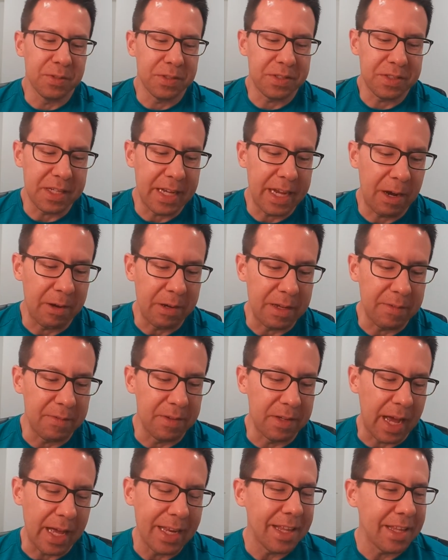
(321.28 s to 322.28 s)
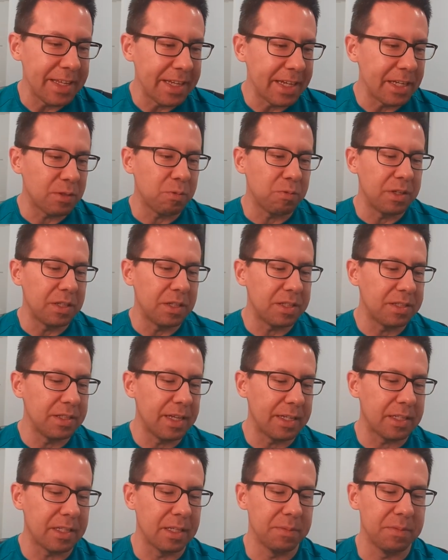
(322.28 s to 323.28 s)
don't see how even and the thing is this is
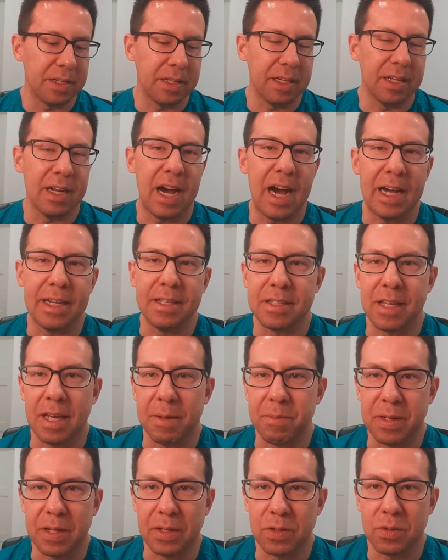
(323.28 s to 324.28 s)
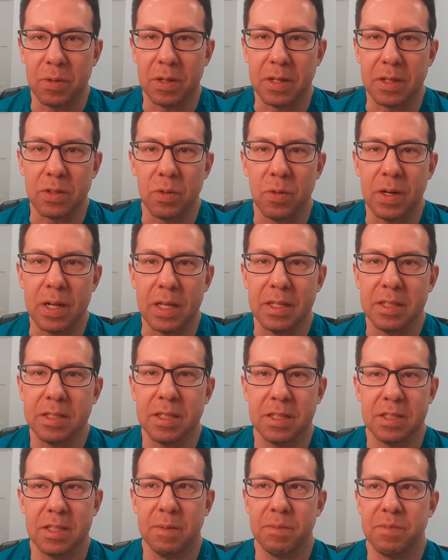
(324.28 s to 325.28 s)
not something in hindsight being 2020
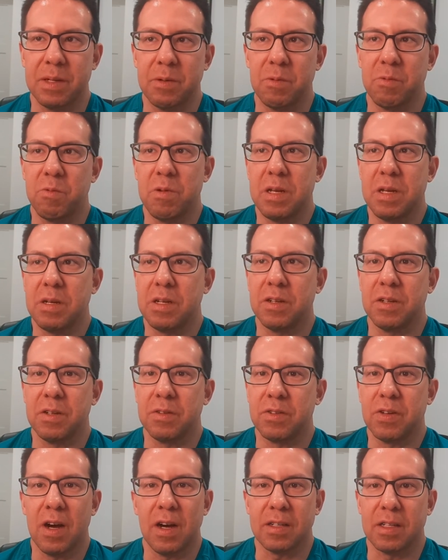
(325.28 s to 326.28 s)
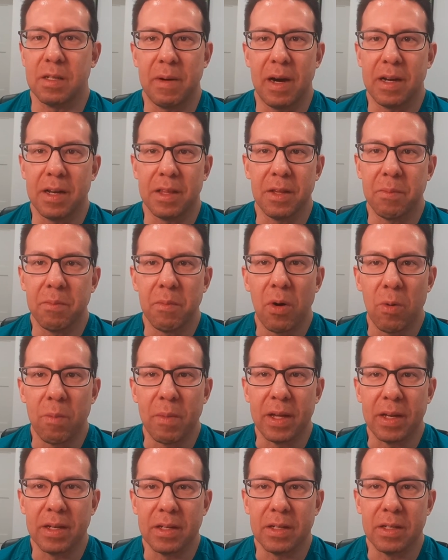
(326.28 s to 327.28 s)
this is something we could have talked about in the
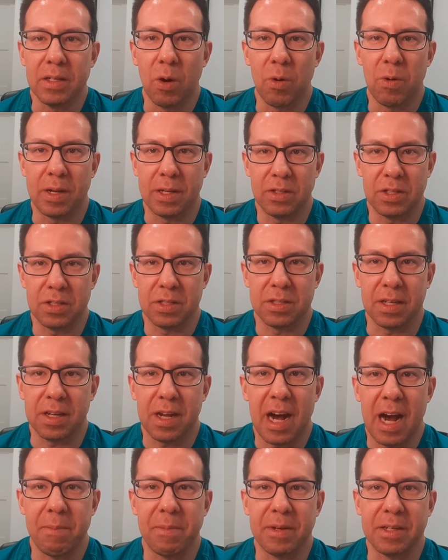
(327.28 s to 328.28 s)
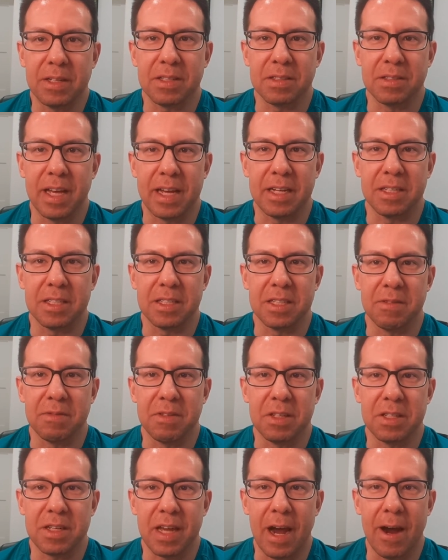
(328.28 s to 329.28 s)
moment knowing just the comics legacy of
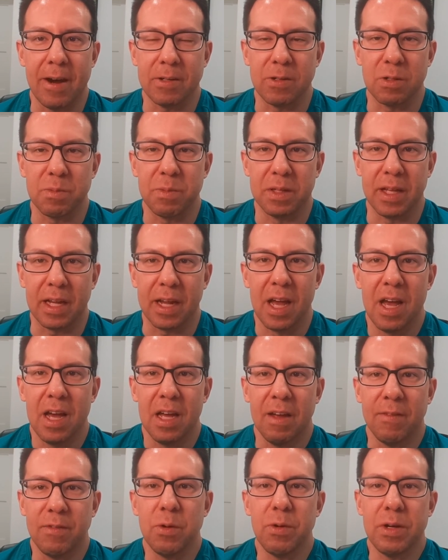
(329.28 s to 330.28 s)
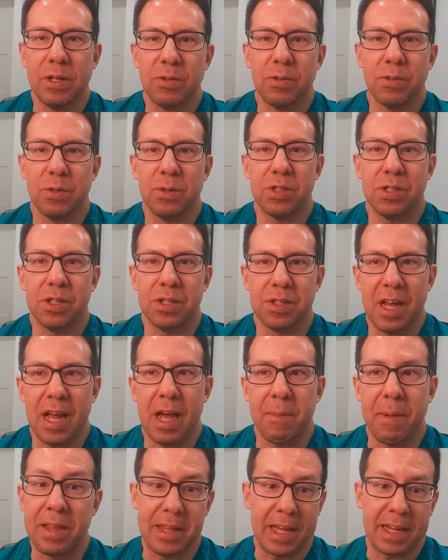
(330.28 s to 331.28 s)
these characters been like if you introduce
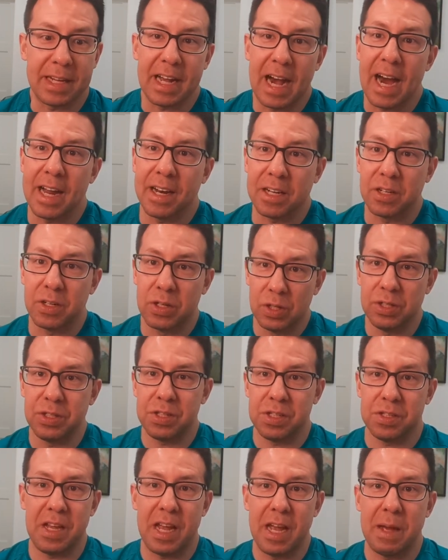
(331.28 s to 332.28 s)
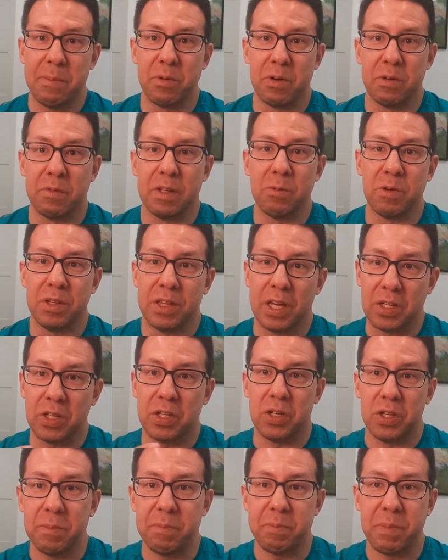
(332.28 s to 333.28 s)
shazam and they got a good shazam movie with a
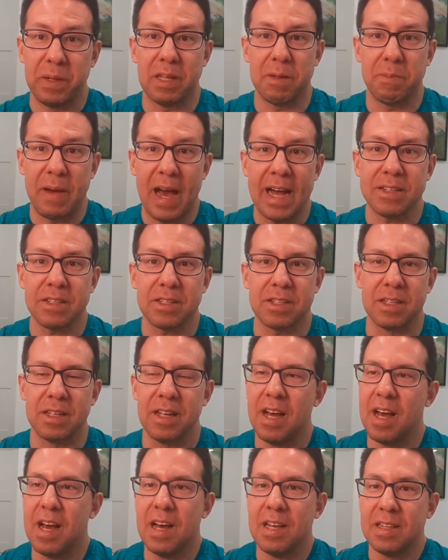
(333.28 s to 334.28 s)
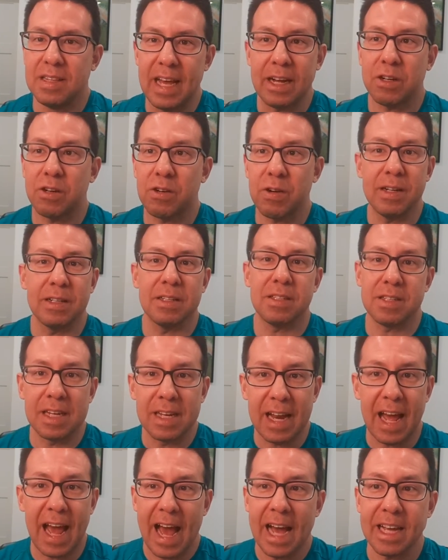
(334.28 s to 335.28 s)
good billy batson that credit
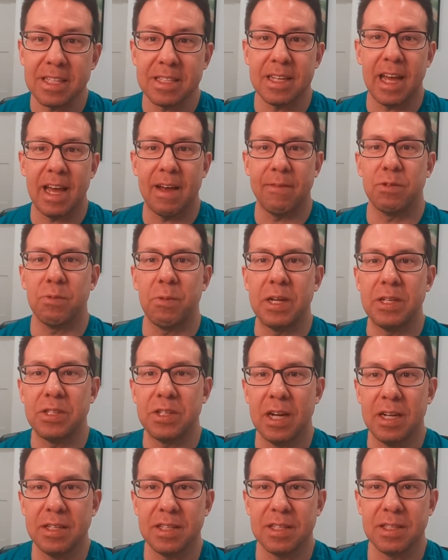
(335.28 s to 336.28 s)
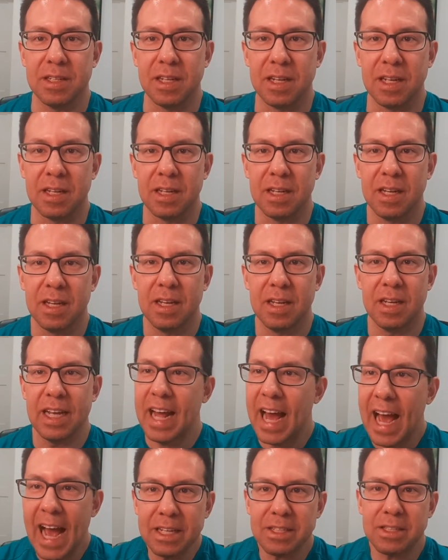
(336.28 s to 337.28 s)
scene has to have dwayne johnson in
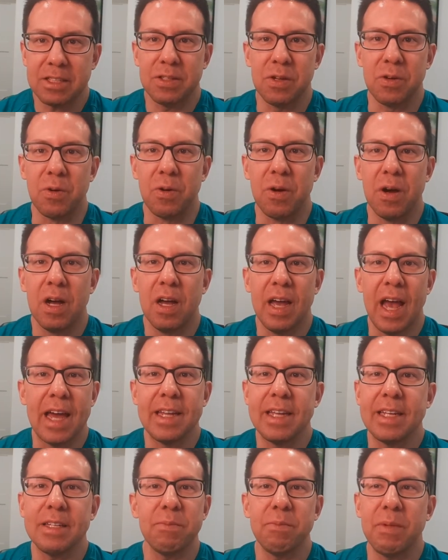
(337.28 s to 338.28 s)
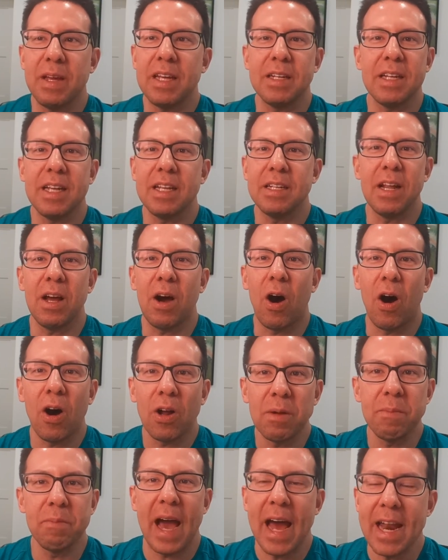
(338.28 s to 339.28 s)
it has to and it it, it
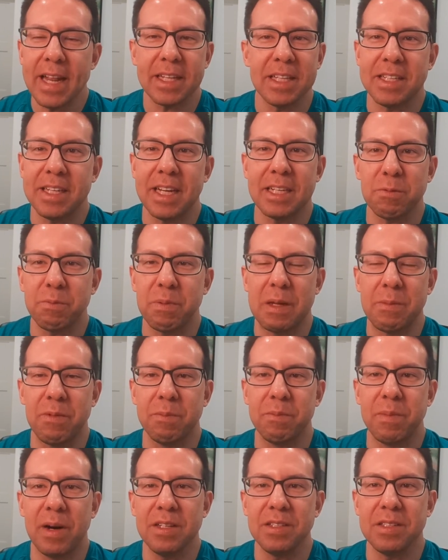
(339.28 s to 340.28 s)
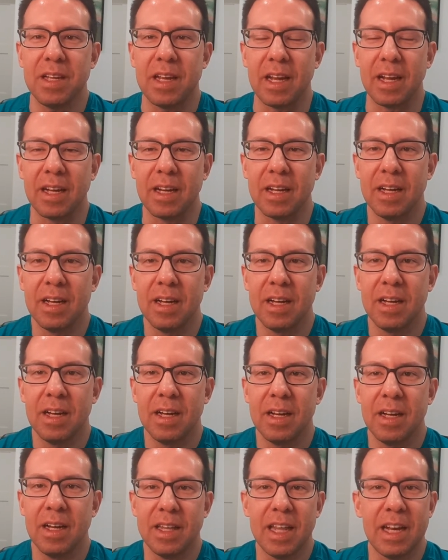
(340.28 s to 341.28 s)
automatically gets people buzzing
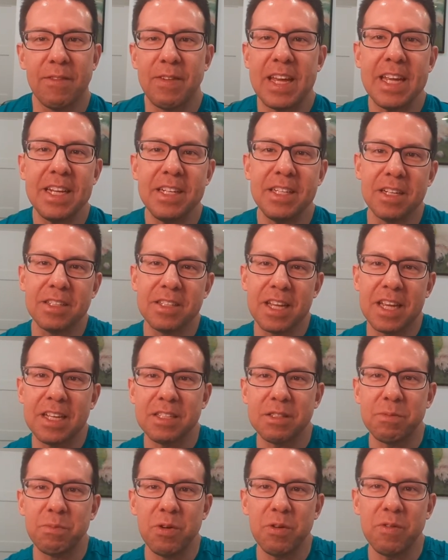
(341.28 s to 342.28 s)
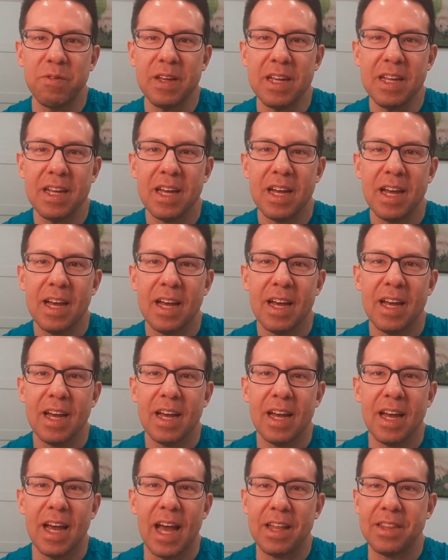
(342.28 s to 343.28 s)
and then if he does his movie
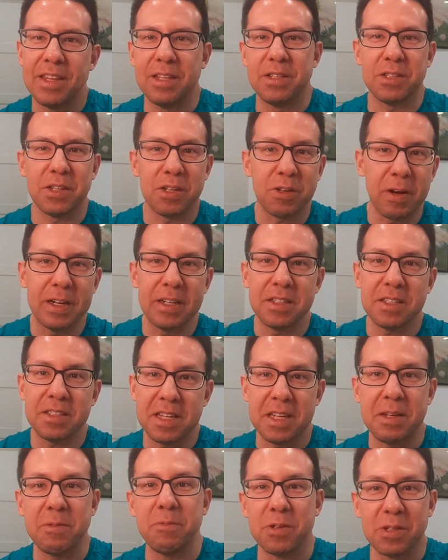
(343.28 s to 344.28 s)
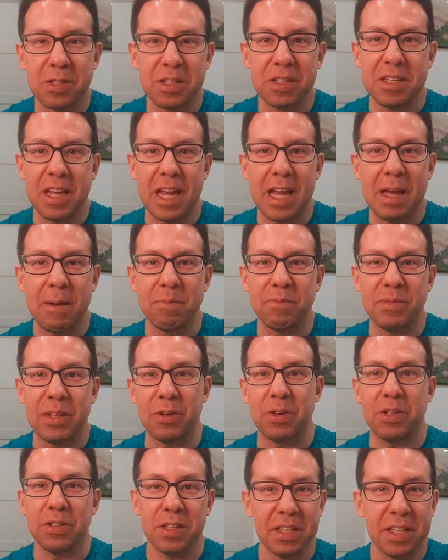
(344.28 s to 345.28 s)
and then there's a credit scene where Shazam,
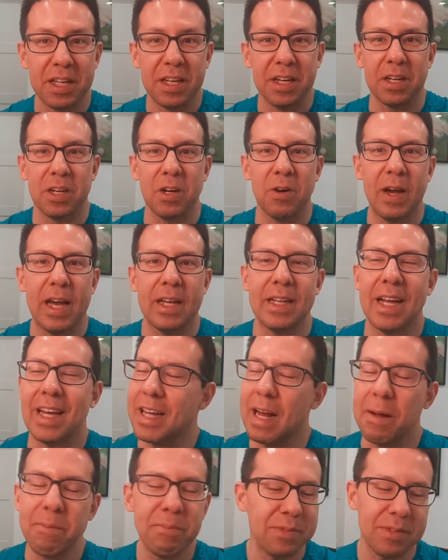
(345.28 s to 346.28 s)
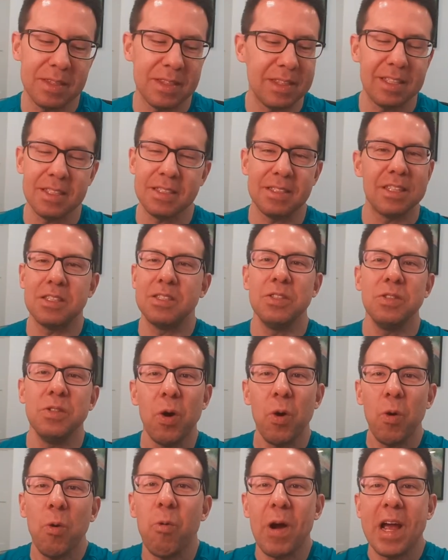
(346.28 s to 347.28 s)
they're clearly going to go ahead. Like, I'm there's
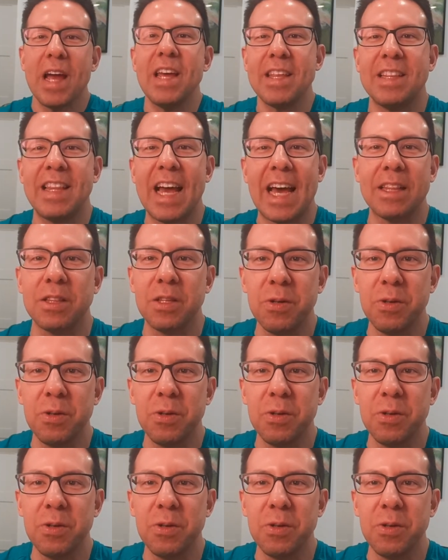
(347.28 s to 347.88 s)
no this way that the, that